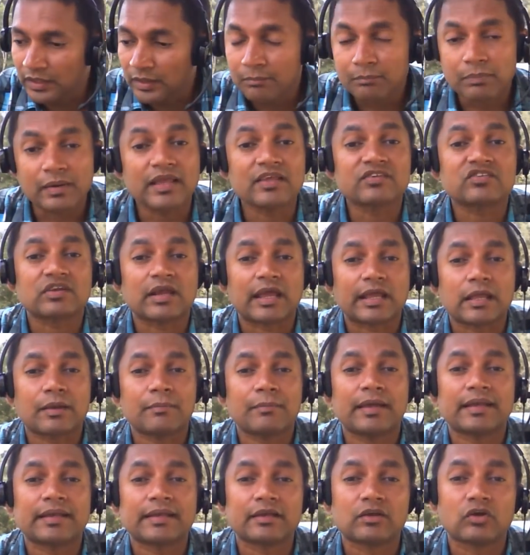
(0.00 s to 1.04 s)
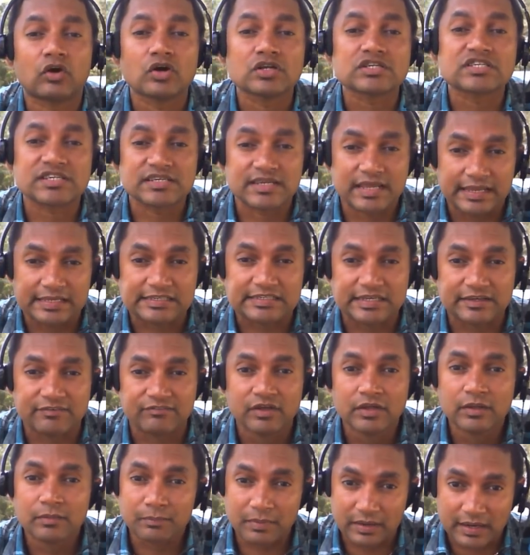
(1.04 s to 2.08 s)
Please recommend an alternative
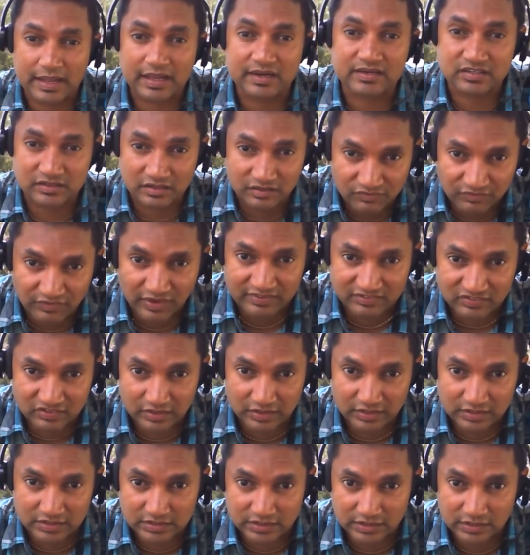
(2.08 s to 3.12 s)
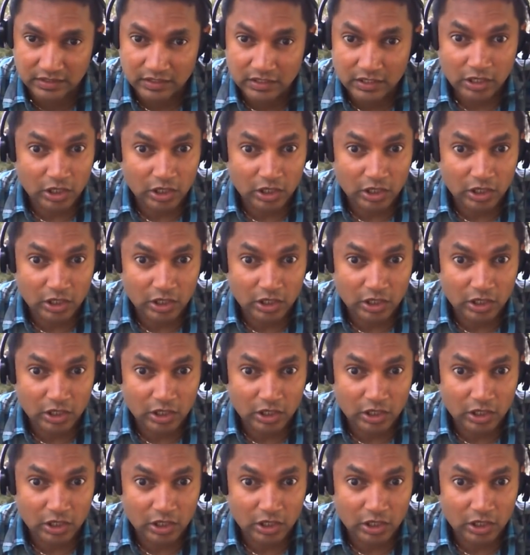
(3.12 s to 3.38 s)
production facility.